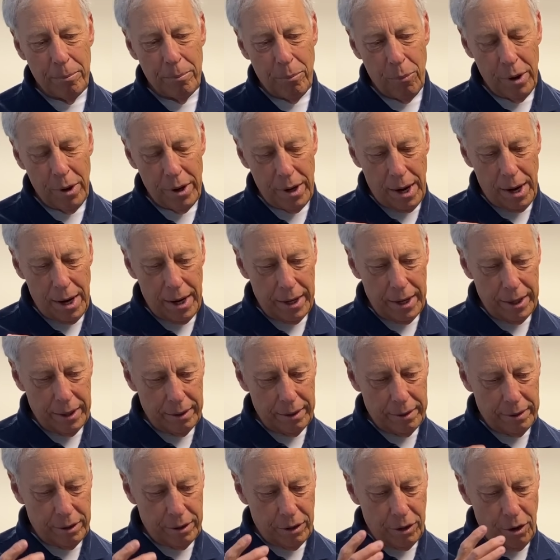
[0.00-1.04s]
when
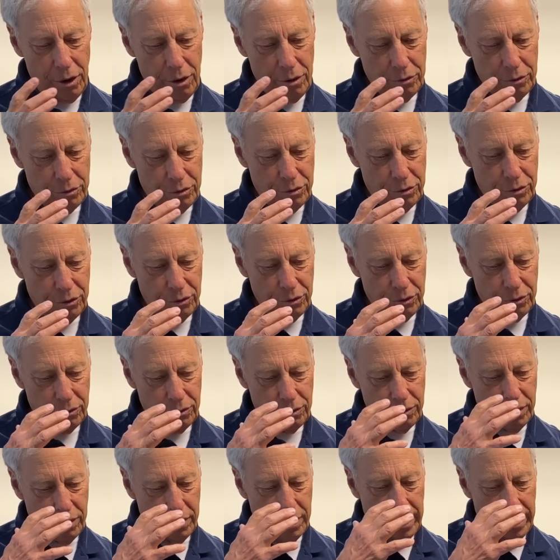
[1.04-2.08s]
I go
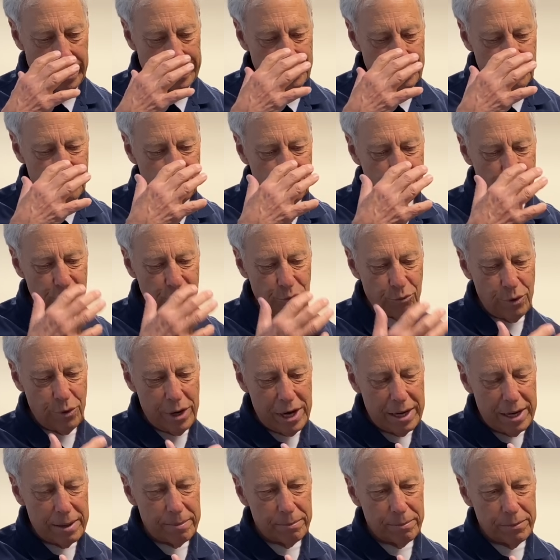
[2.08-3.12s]
to
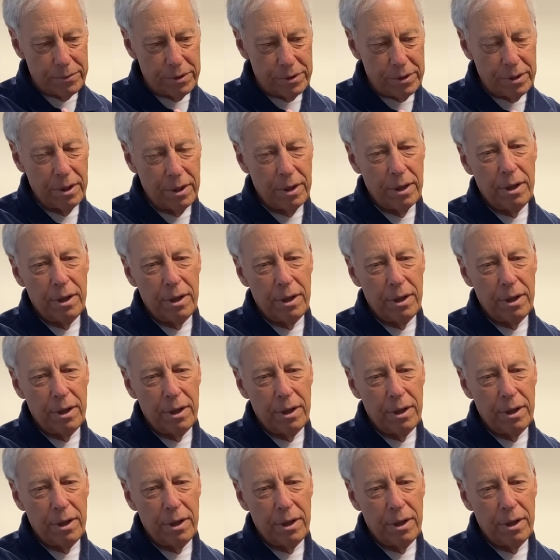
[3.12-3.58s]
extremes